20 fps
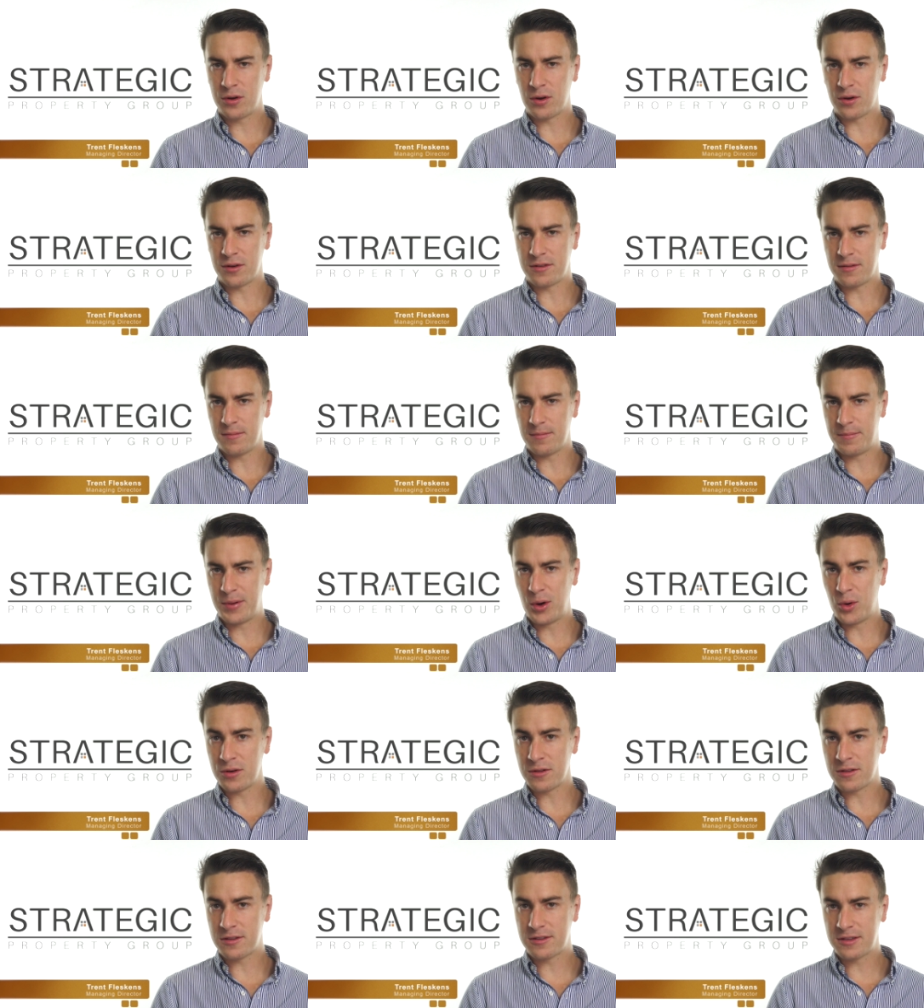
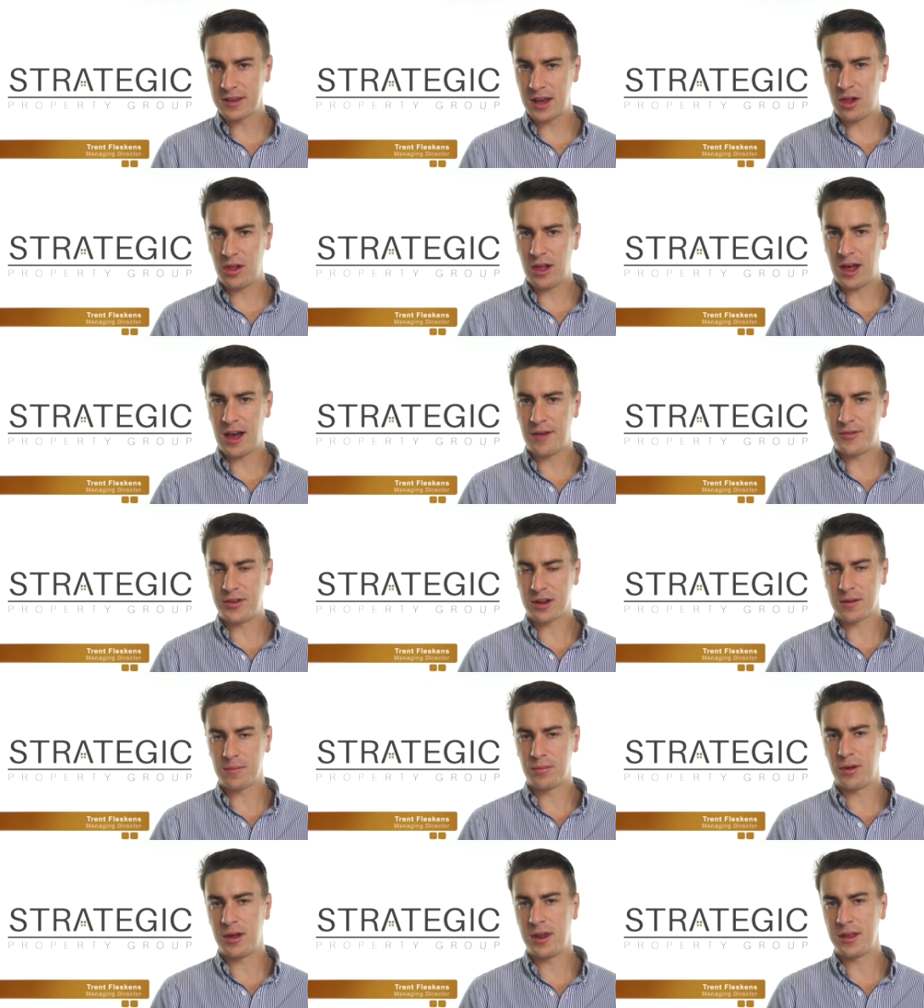and sell after
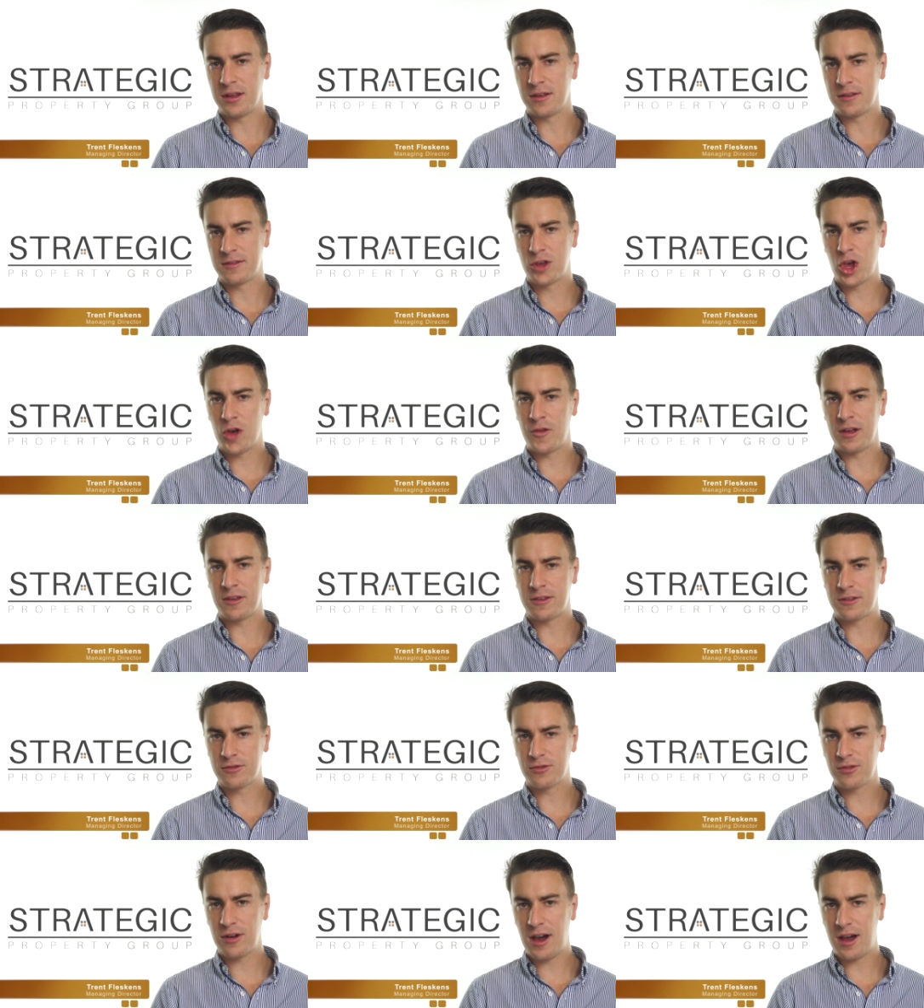completing a survey
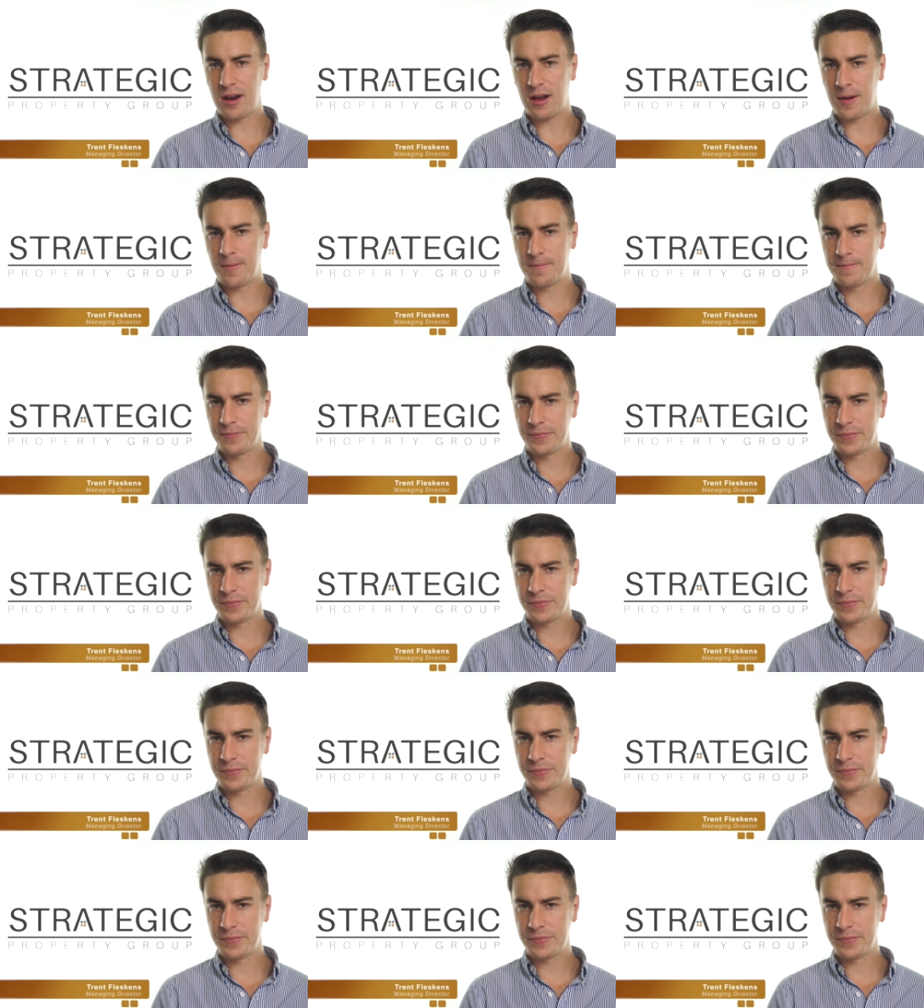strata,